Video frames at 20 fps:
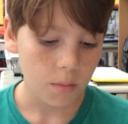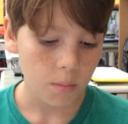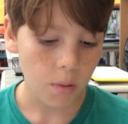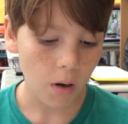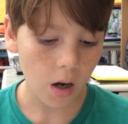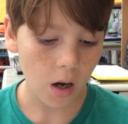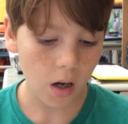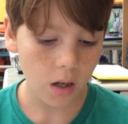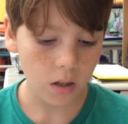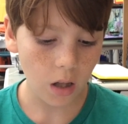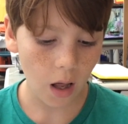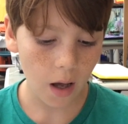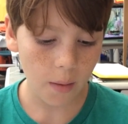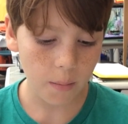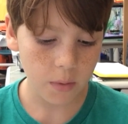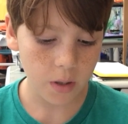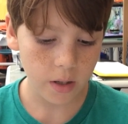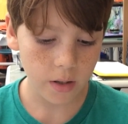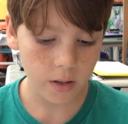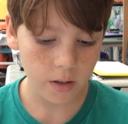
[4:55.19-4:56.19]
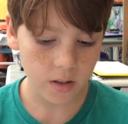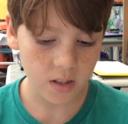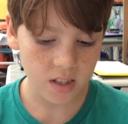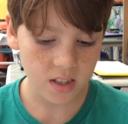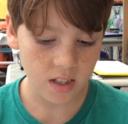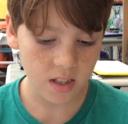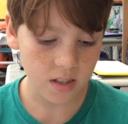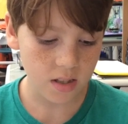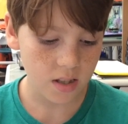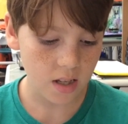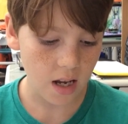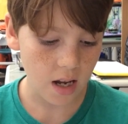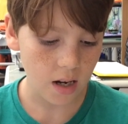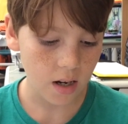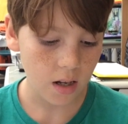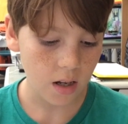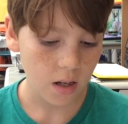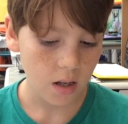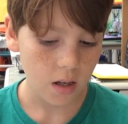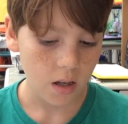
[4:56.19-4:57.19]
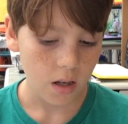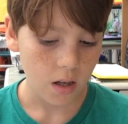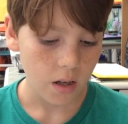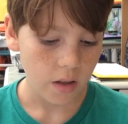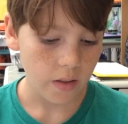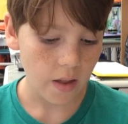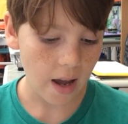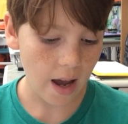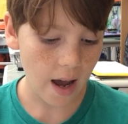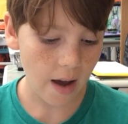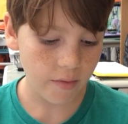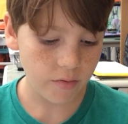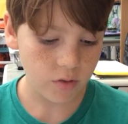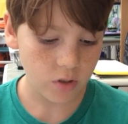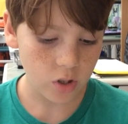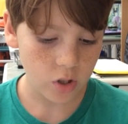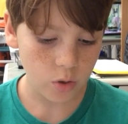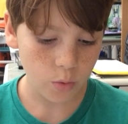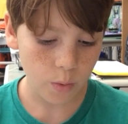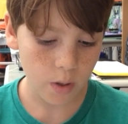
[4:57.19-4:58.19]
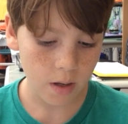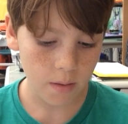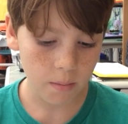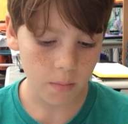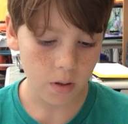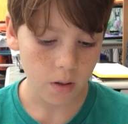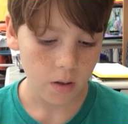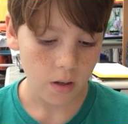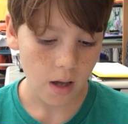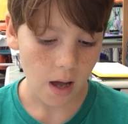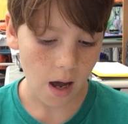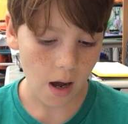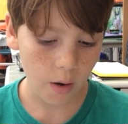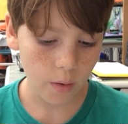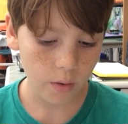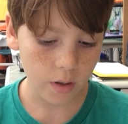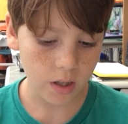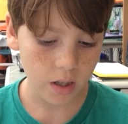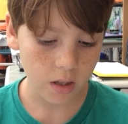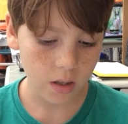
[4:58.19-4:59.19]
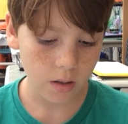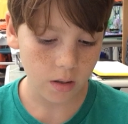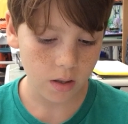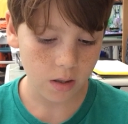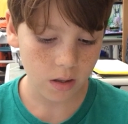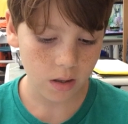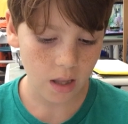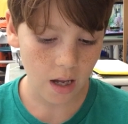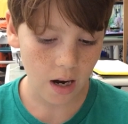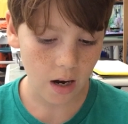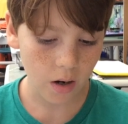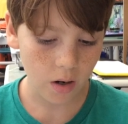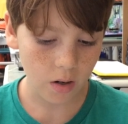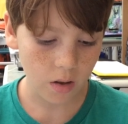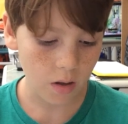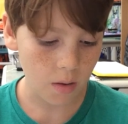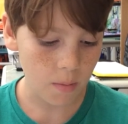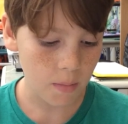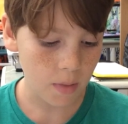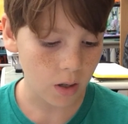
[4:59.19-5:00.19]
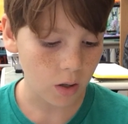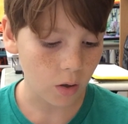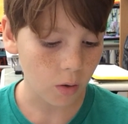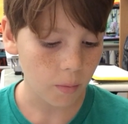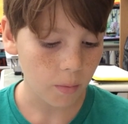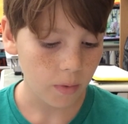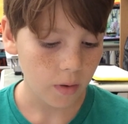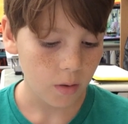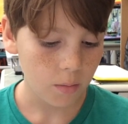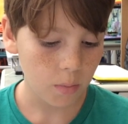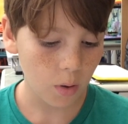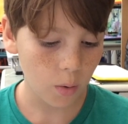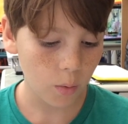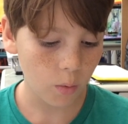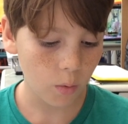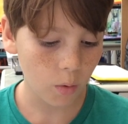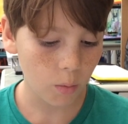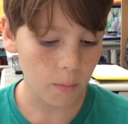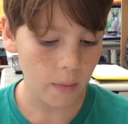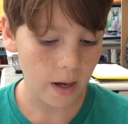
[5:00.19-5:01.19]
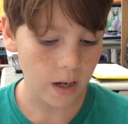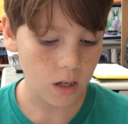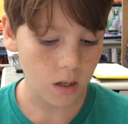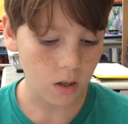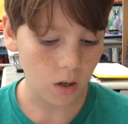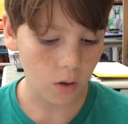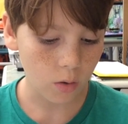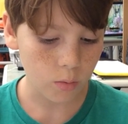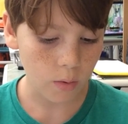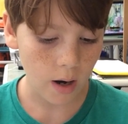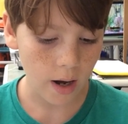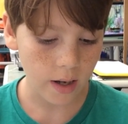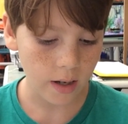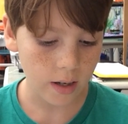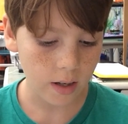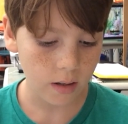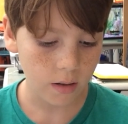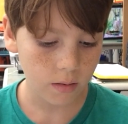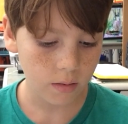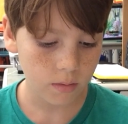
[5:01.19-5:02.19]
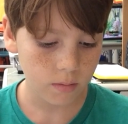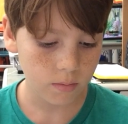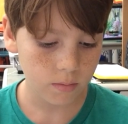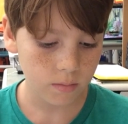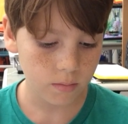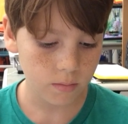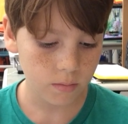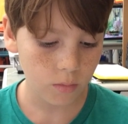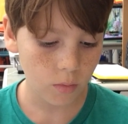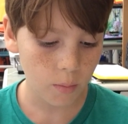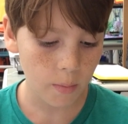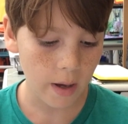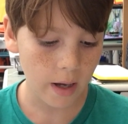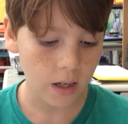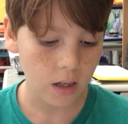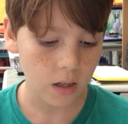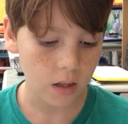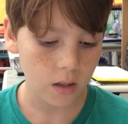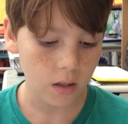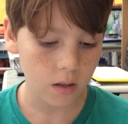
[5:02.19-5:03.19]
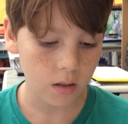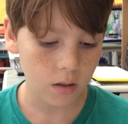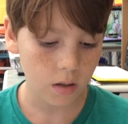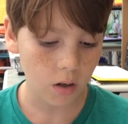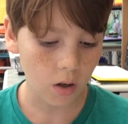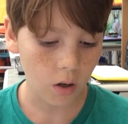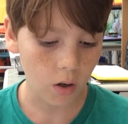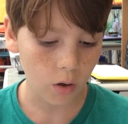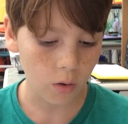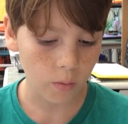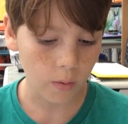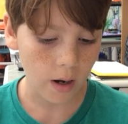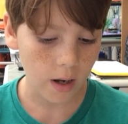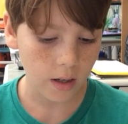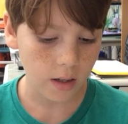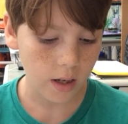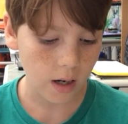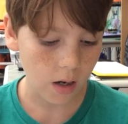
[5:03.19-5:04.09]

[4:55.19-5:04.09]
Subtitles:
Pa climbed to the seat, saying, "They have to swim out there in the middle, but we'll make it all right. We'll make it all right,